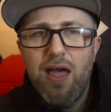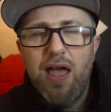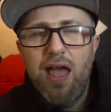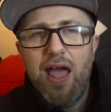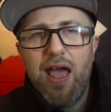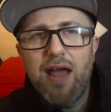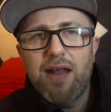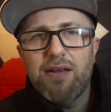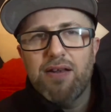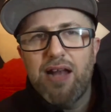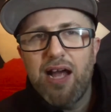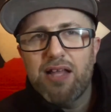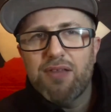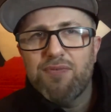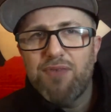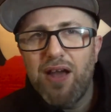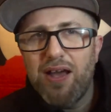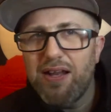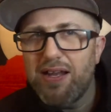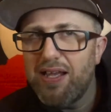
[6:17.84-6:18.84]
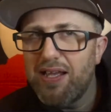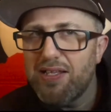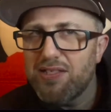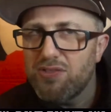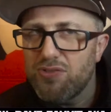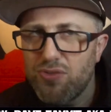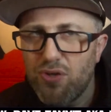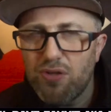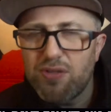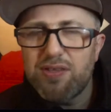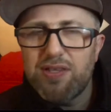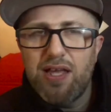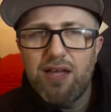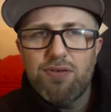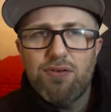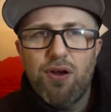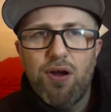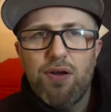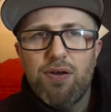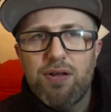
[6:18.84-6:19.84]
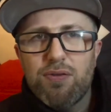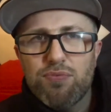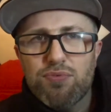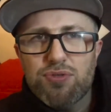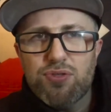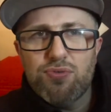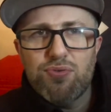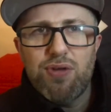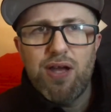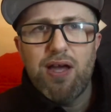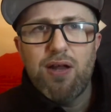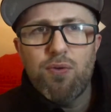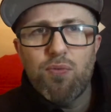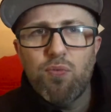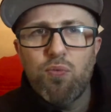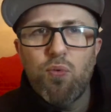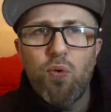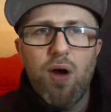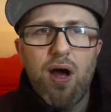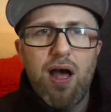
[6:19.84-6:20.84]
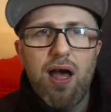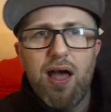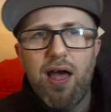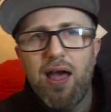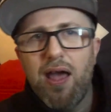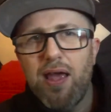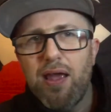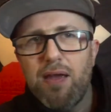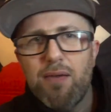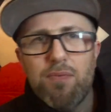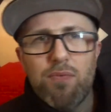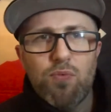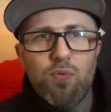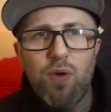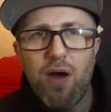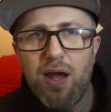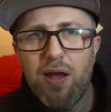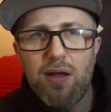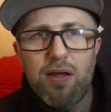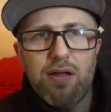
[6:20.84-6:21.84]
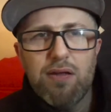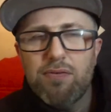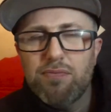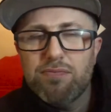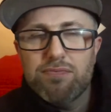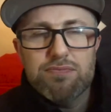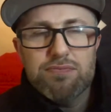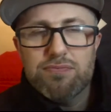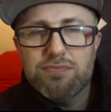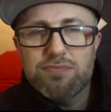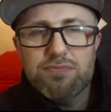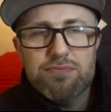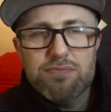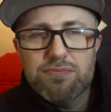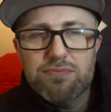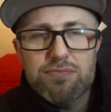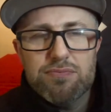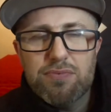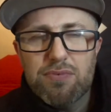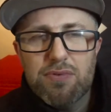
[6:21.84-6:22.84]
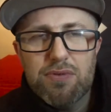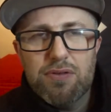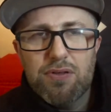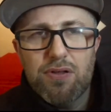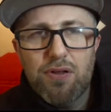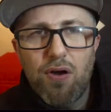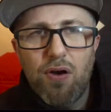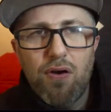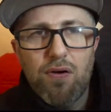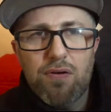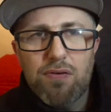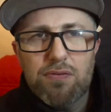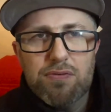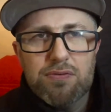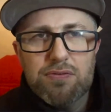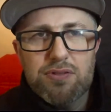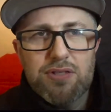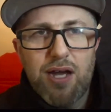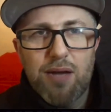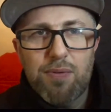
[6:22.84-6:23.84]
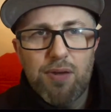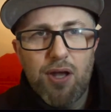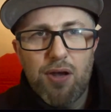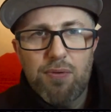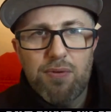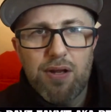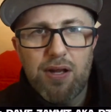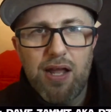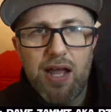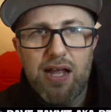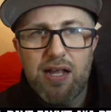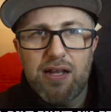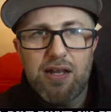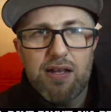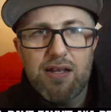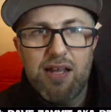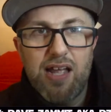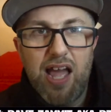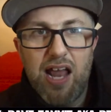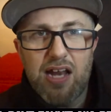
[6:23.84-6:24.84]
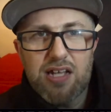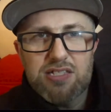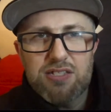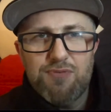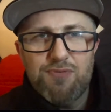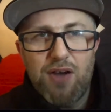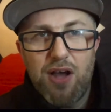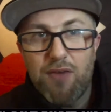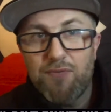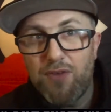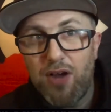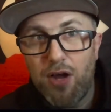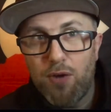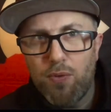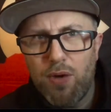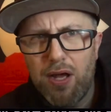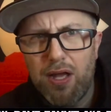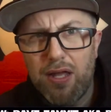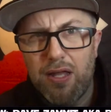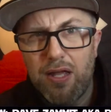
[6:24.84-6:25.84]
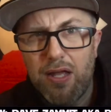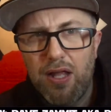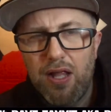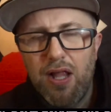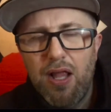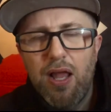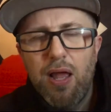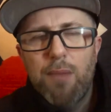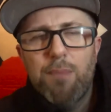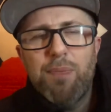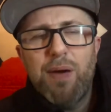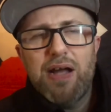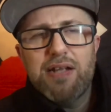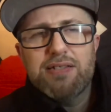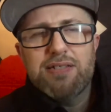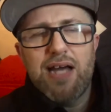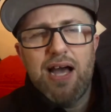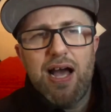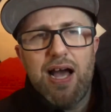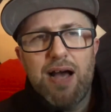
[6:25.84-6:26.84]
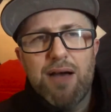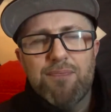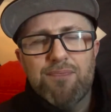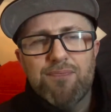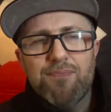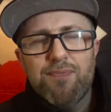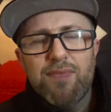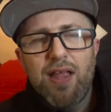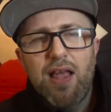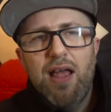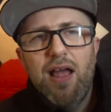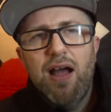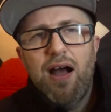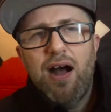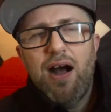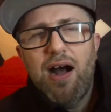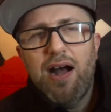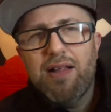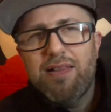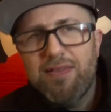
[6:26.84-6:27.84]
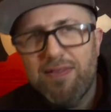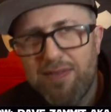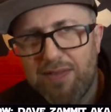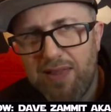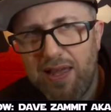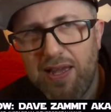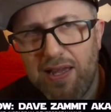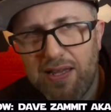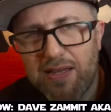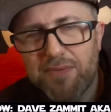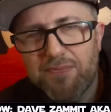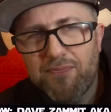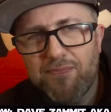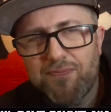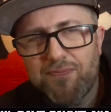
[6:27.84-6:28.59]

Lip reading: And Darth Vader is not their own. It was created way, way long time ago in a galaxy far, far away. But I think